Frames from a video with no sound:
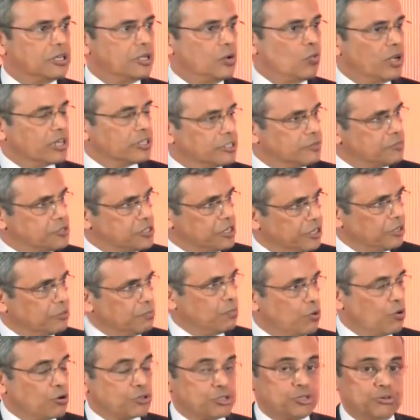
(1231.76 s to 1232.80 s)
they have repeatedly
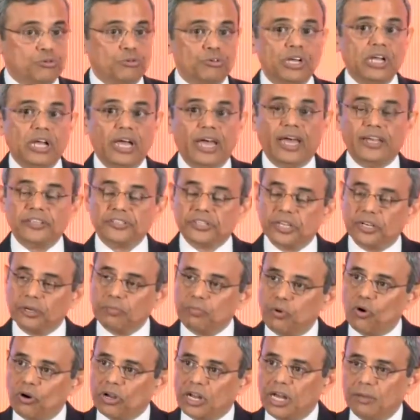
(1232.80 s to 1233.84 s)
welcomed Singapore
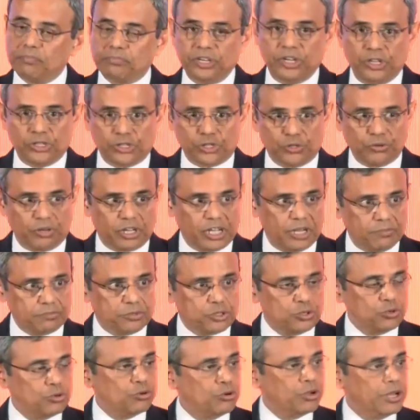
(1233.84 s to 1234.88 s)
to, and Singapore
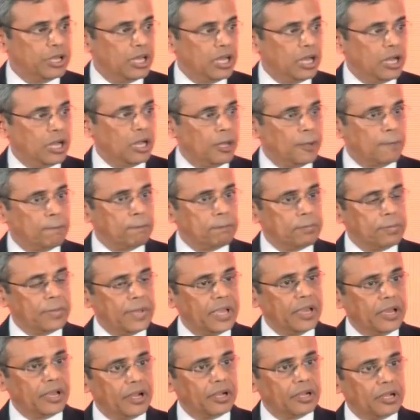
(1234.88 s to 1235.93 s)
companies to come to
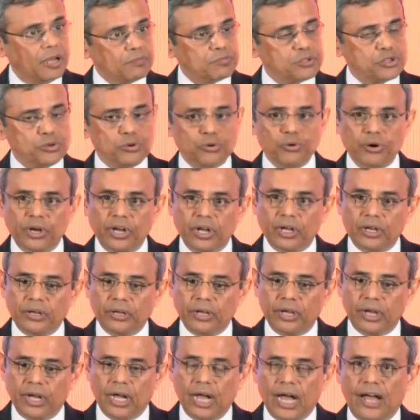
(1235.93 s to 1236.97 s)

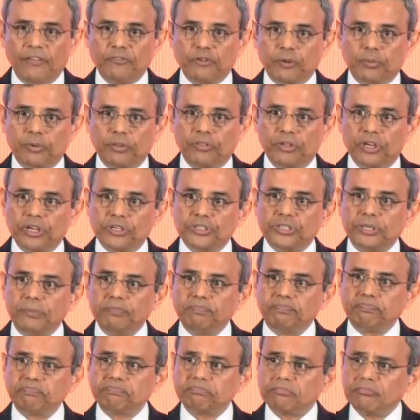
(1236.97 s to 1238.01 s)
Andhra
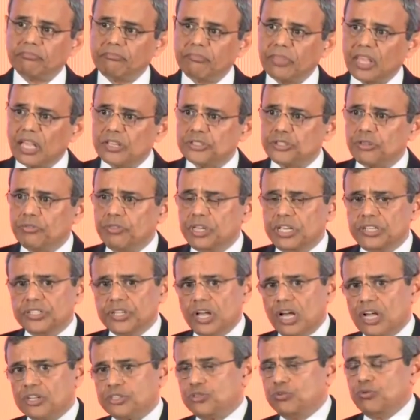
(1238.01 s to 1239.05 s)
Pradesh.
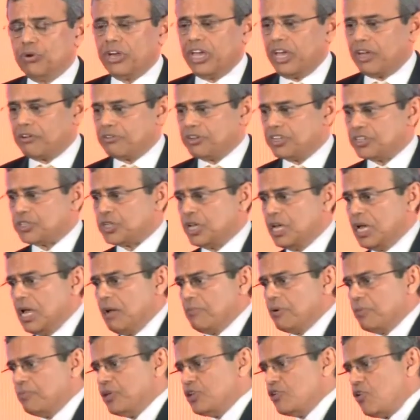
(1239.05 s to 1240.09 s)
So these are
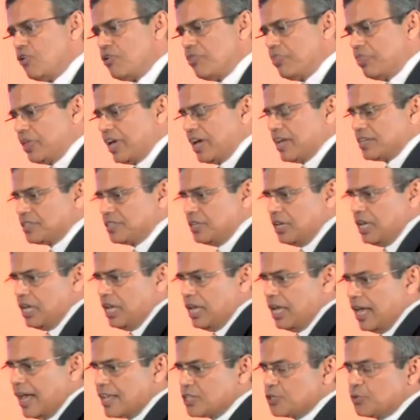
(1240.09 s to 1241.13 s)
two areas, but
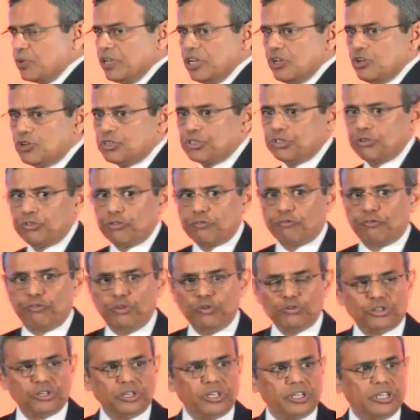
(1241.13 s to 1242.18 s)
beyond that,
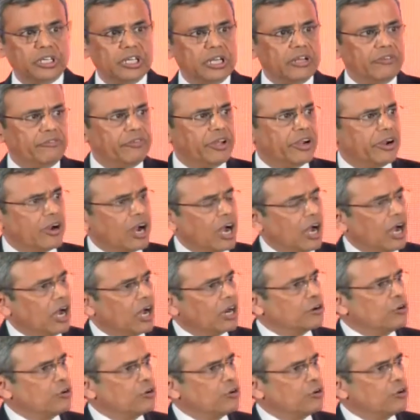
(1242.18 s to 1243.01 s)
as we look to the future,